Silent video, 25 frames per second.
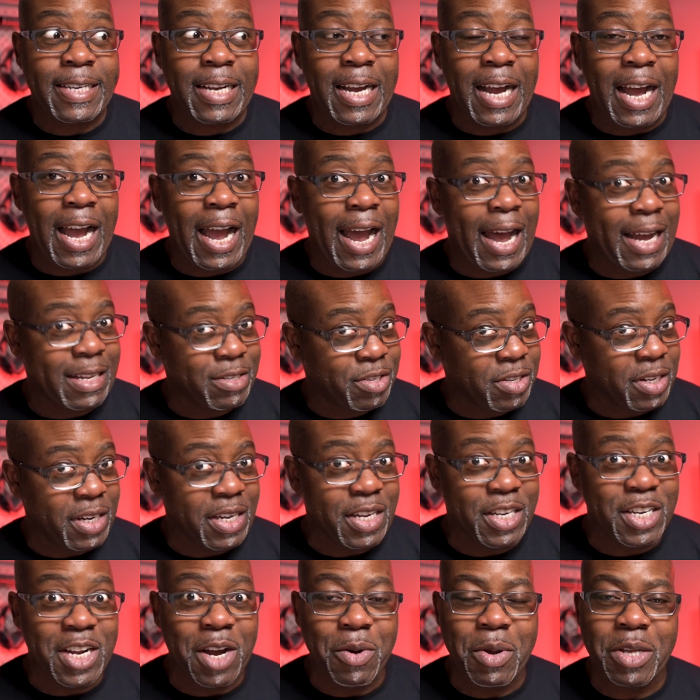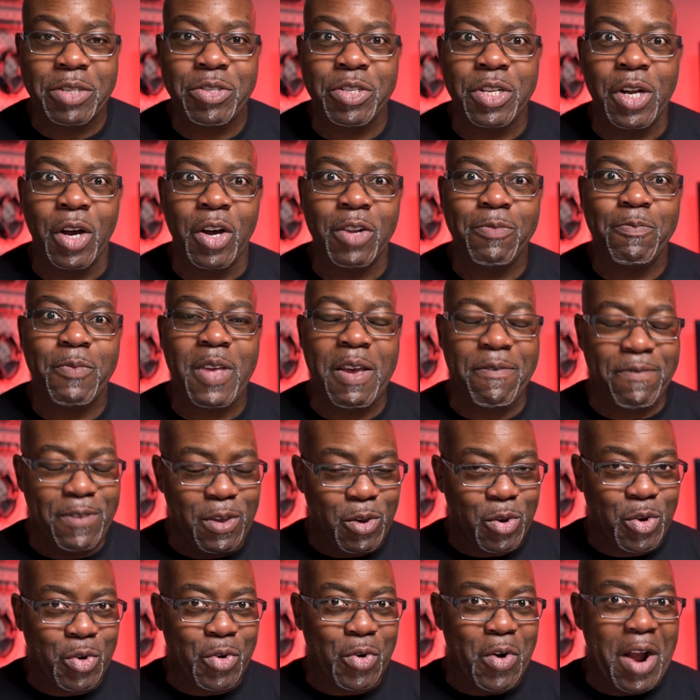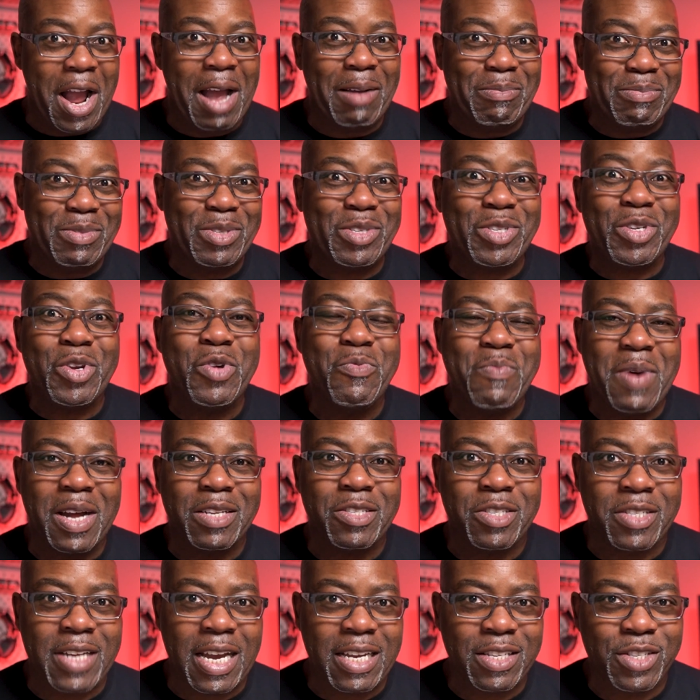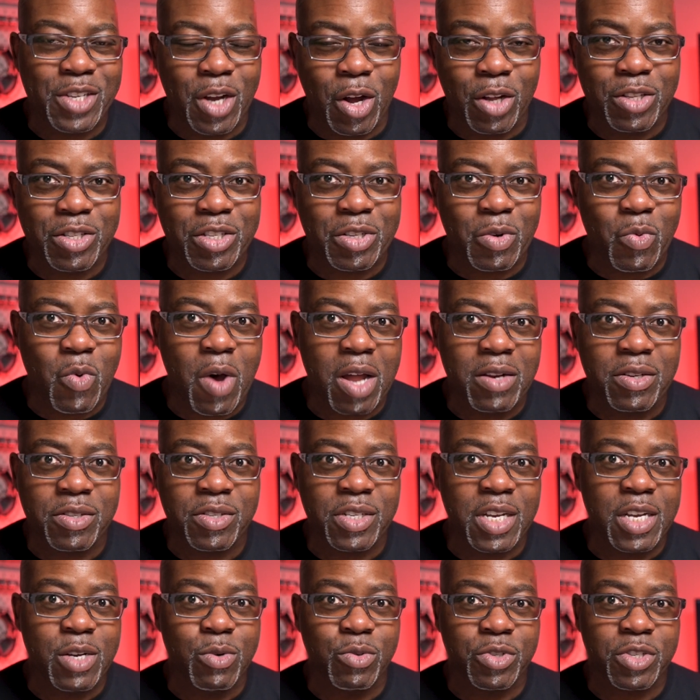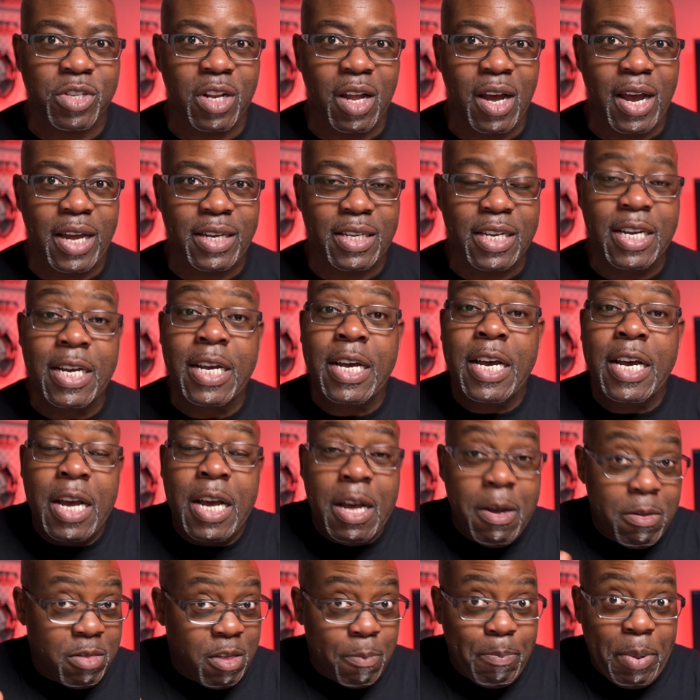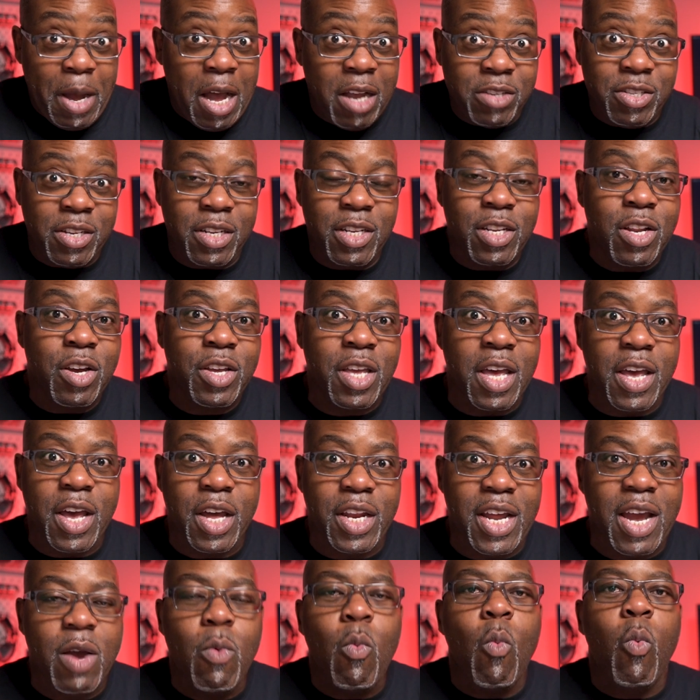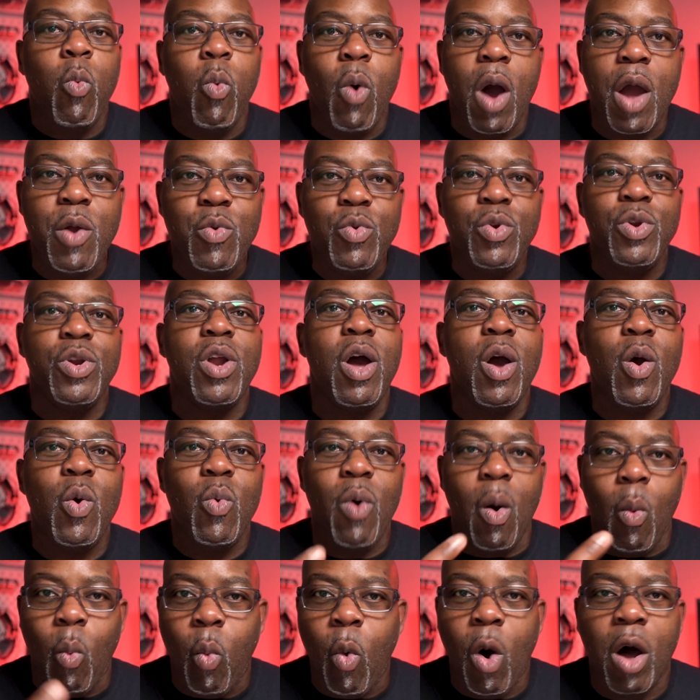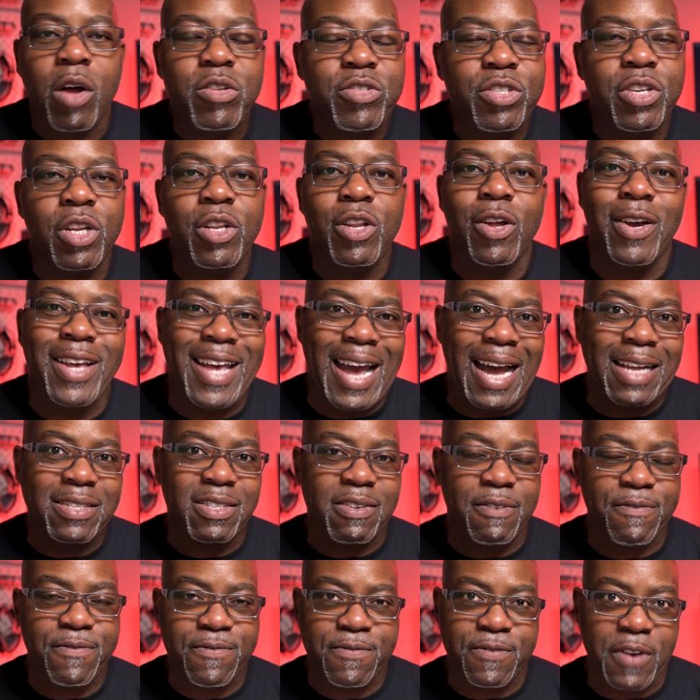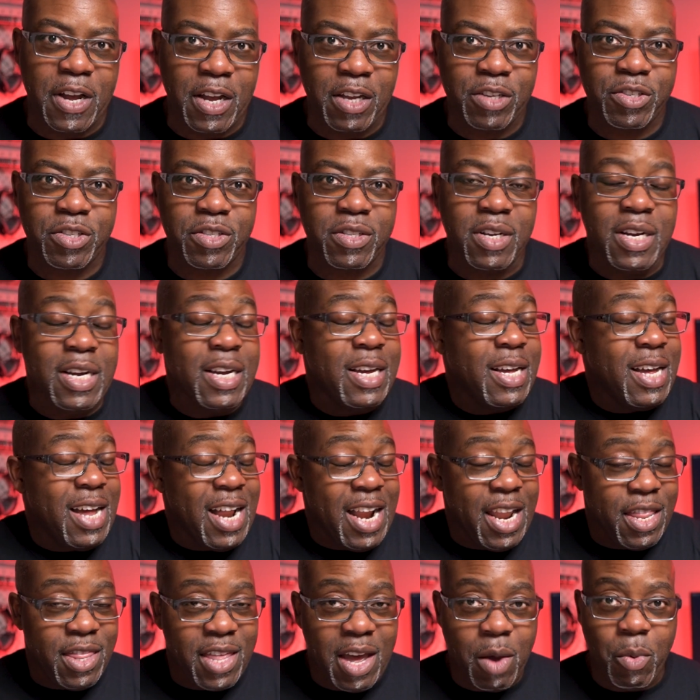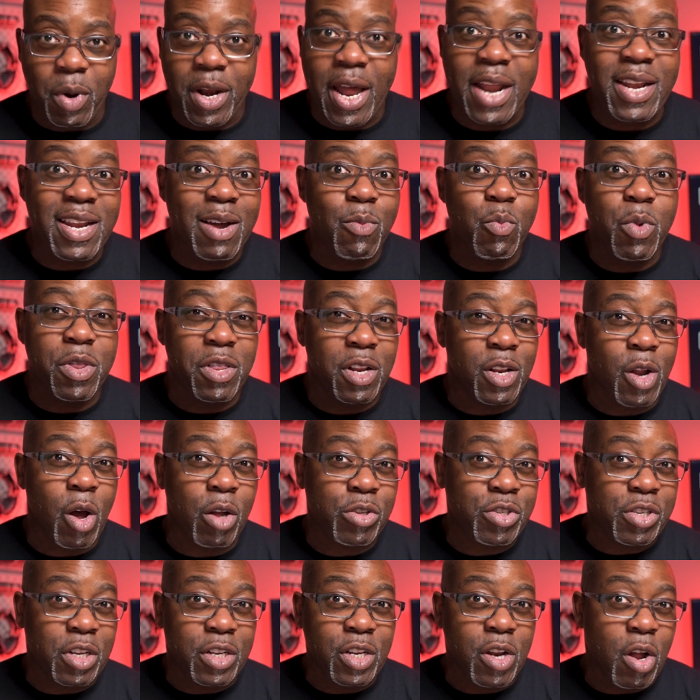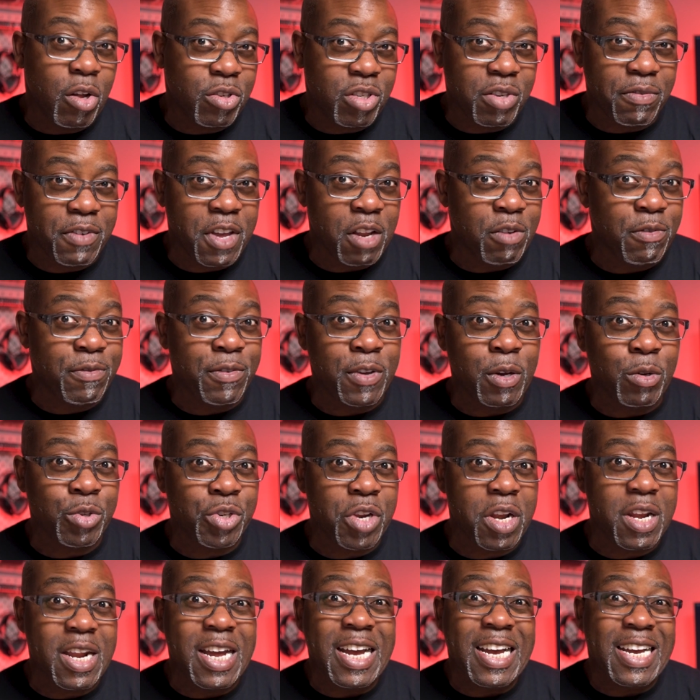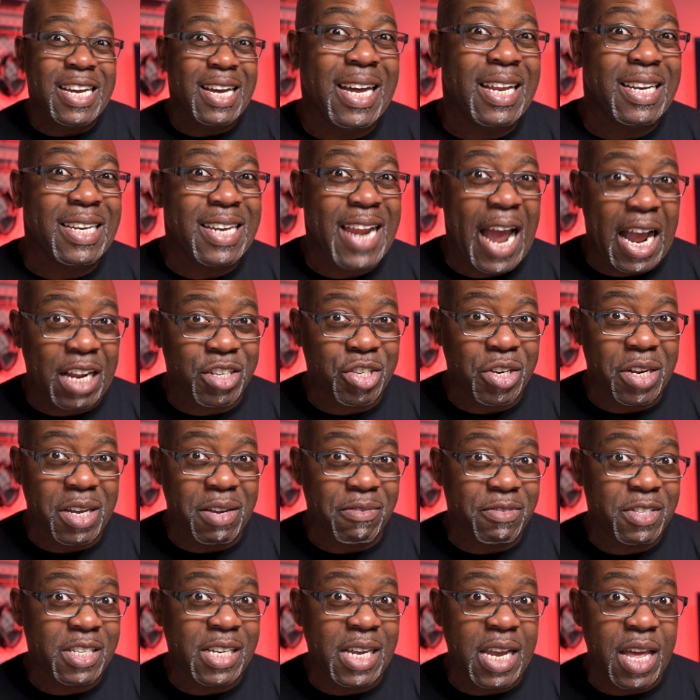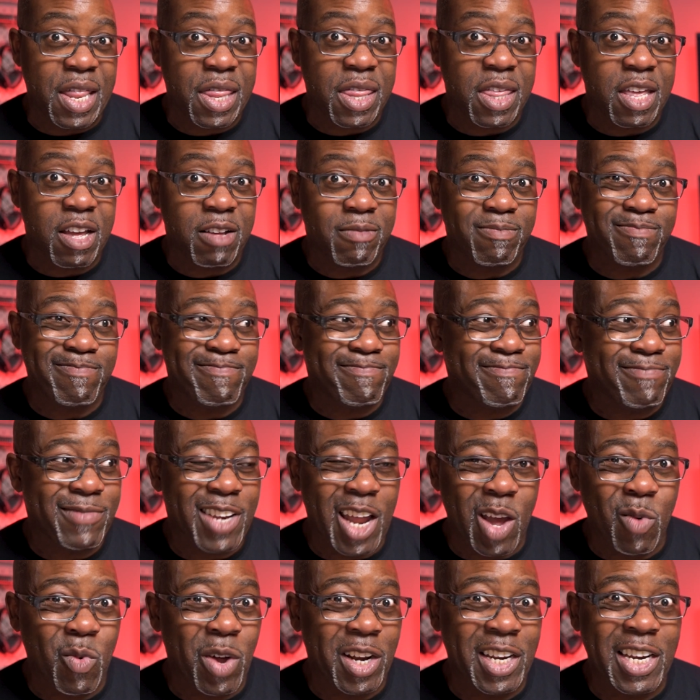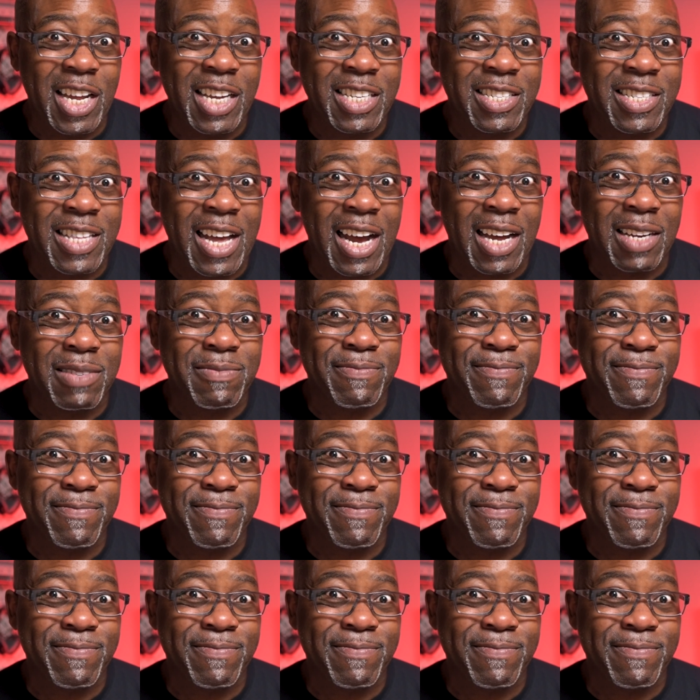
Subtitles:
Actually, no, it's not. If you cram too much data onto one single slide, the person looking at it won't know what to look at first. They will end up with lots and lots of confusion and gnashing of teeth. No one needs that.